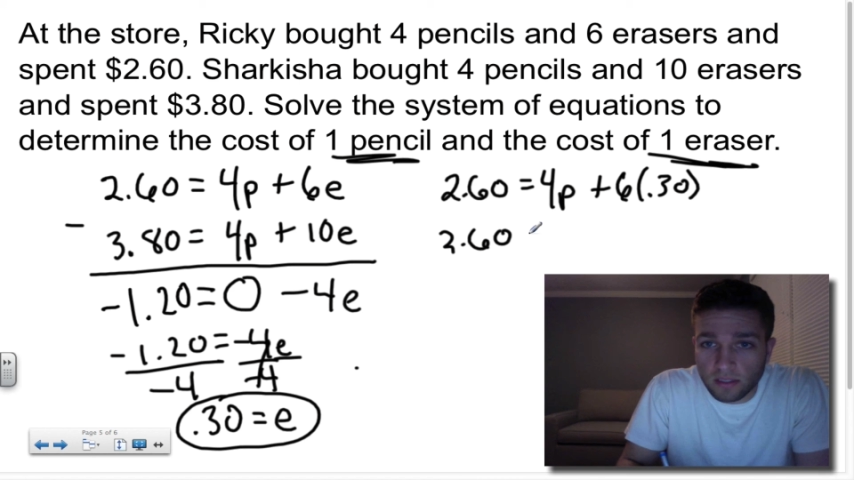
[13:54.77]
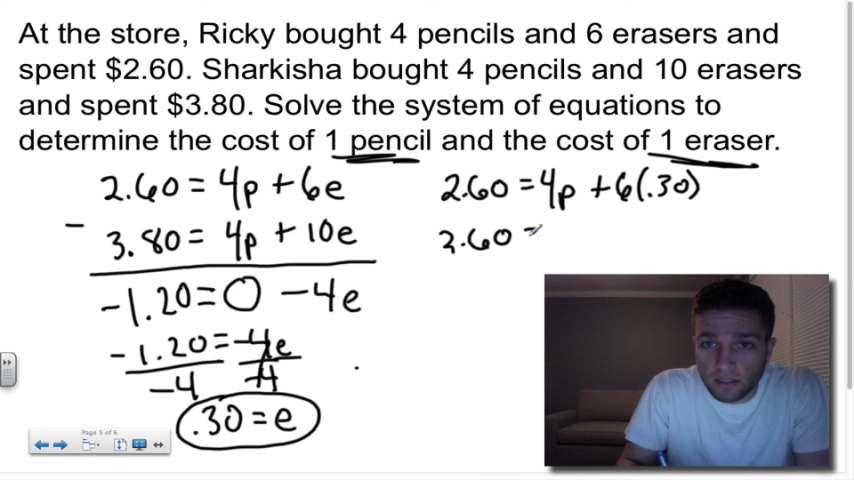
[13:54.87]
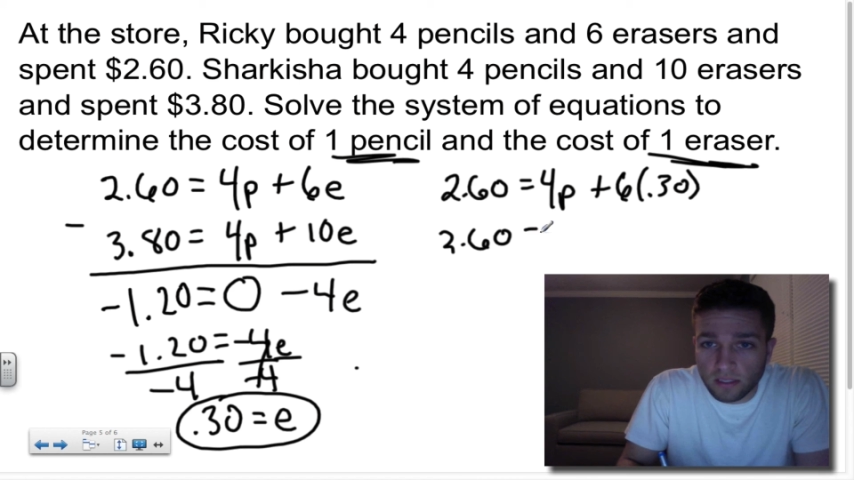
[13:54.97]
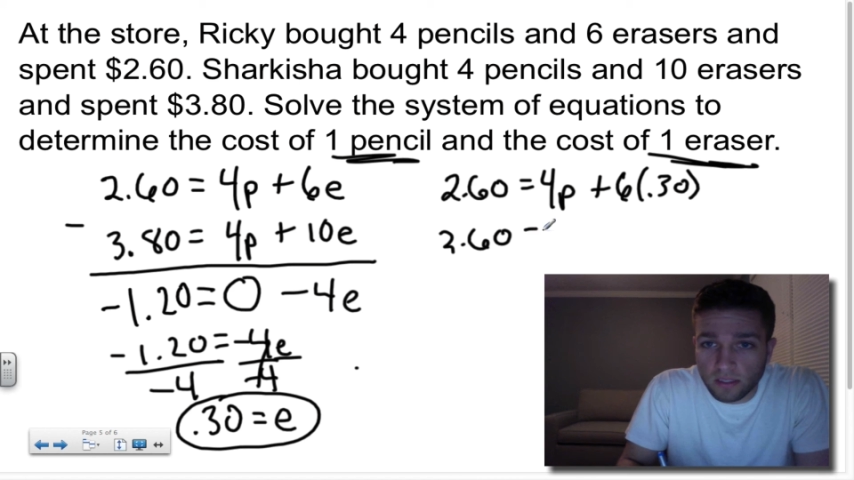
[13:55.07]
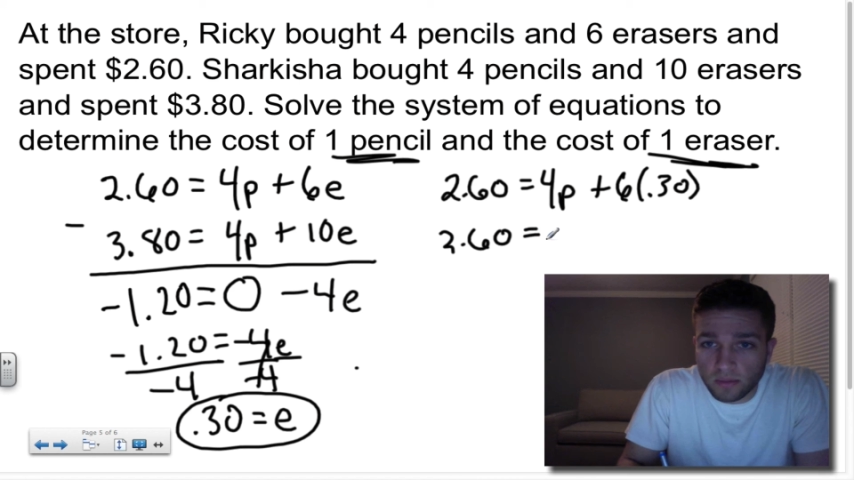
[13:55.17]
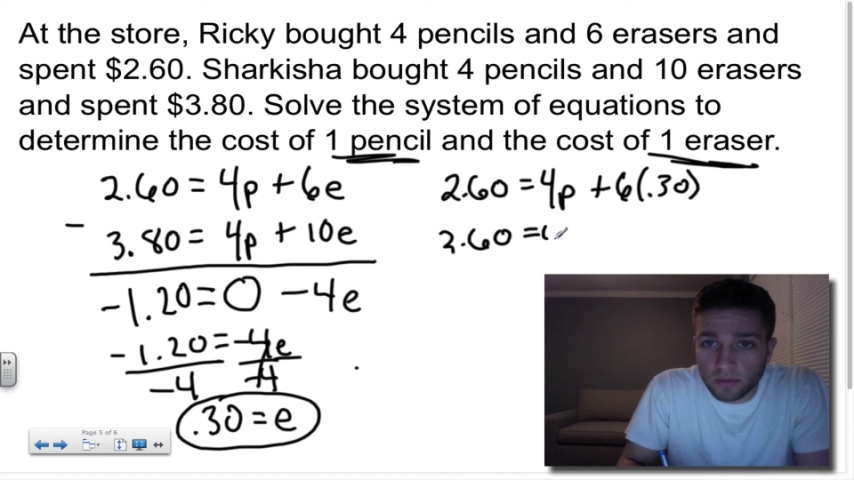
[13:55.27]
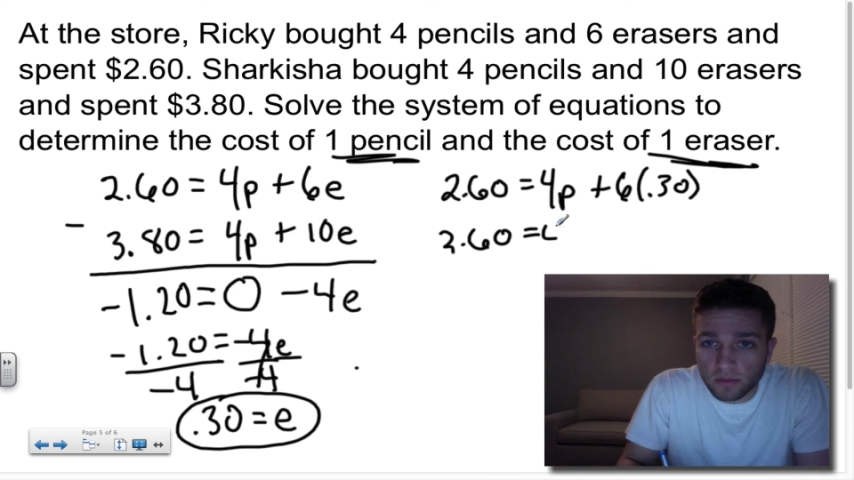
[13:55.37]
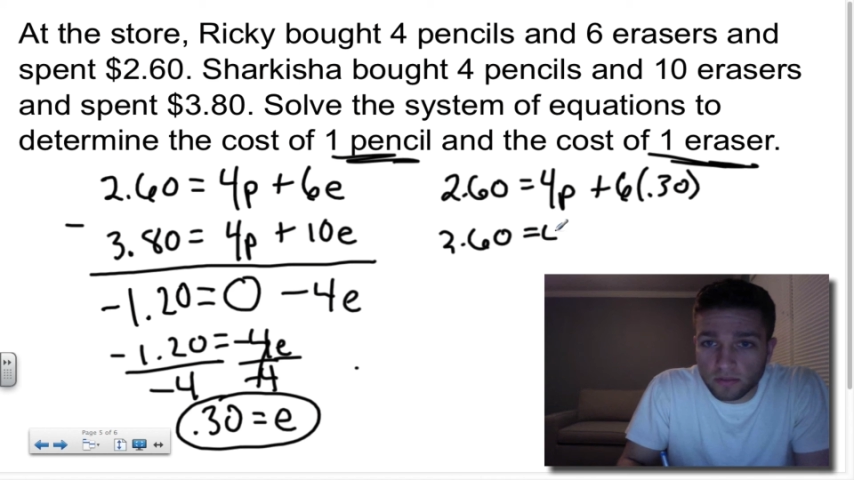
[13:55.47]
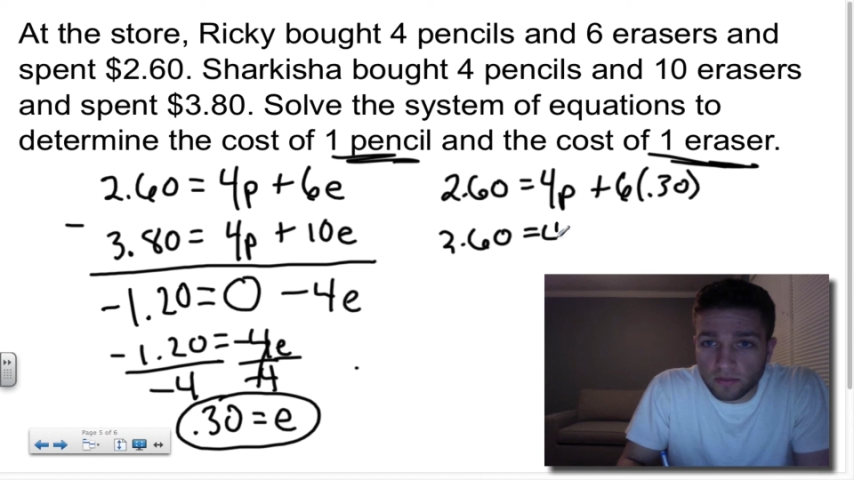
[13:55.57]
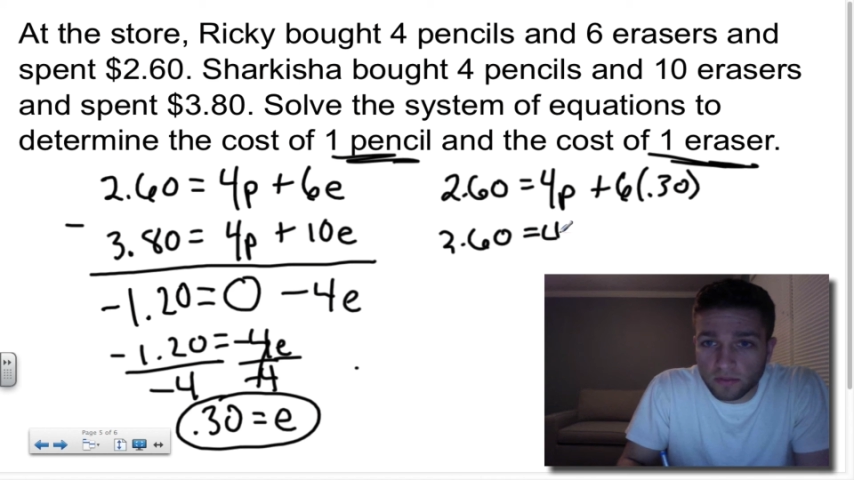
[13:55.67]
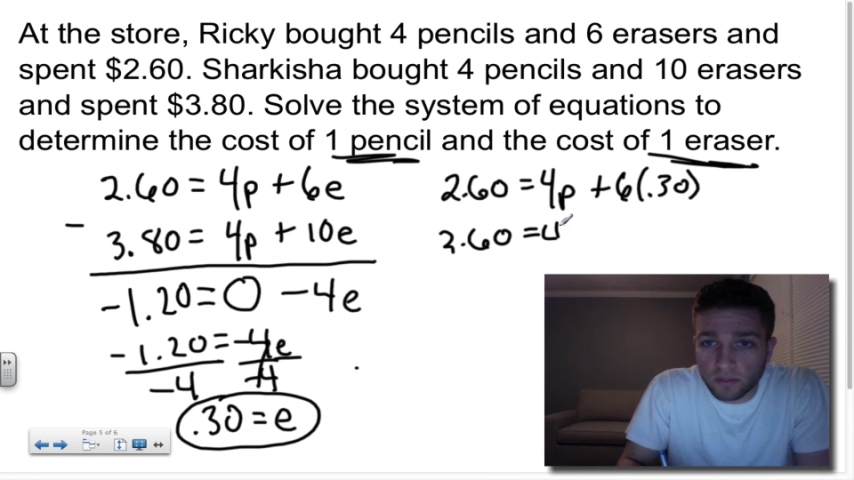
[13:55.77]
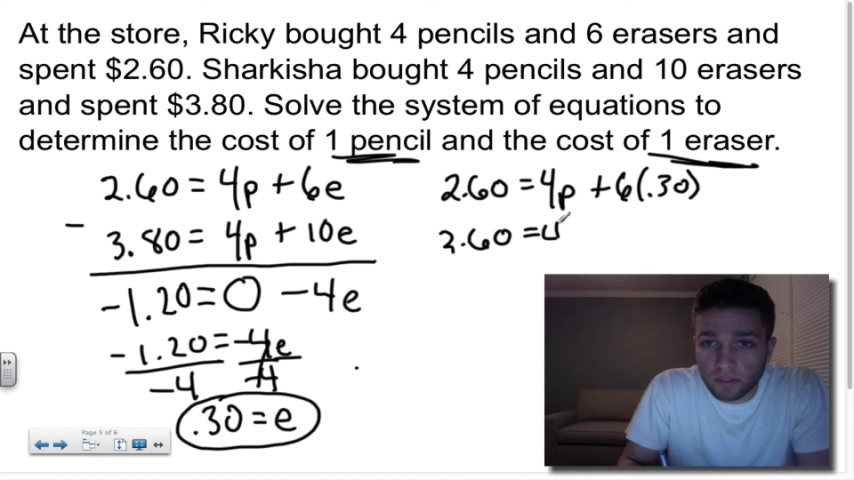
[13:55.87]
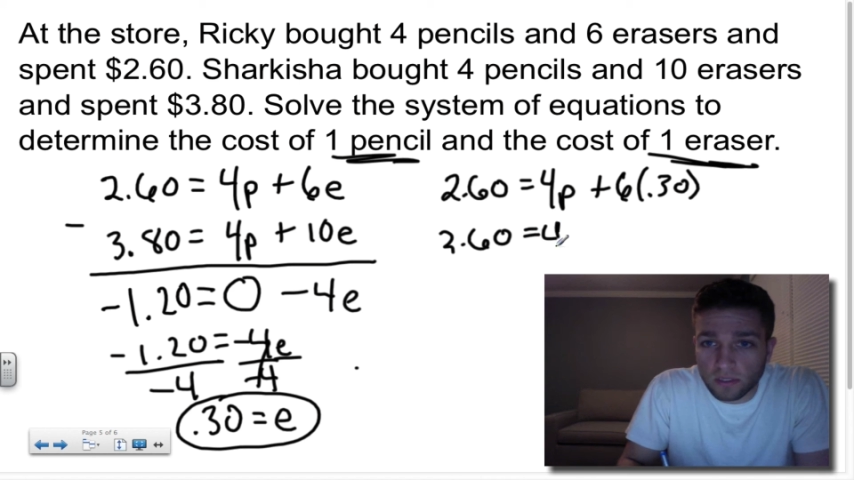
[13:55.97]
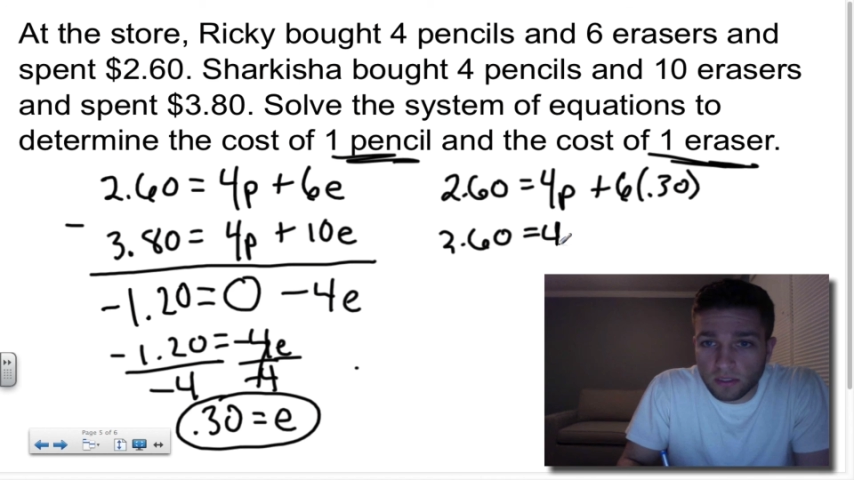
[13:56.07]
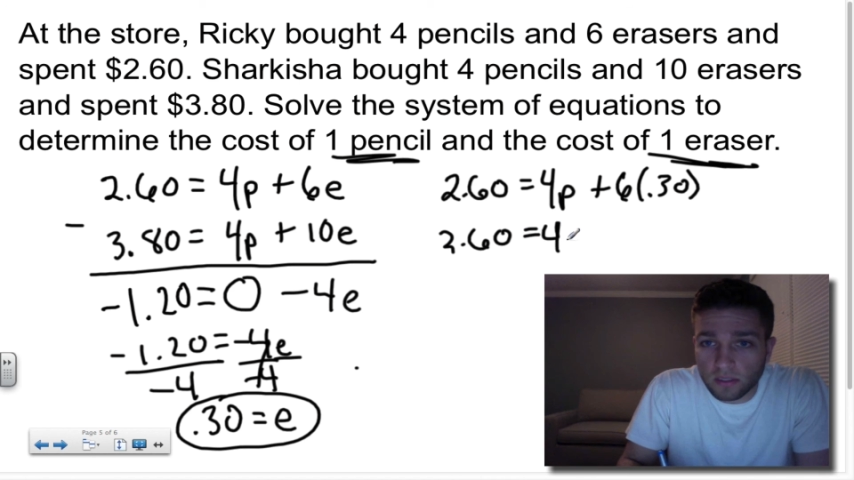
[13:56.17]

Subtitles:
equals 4p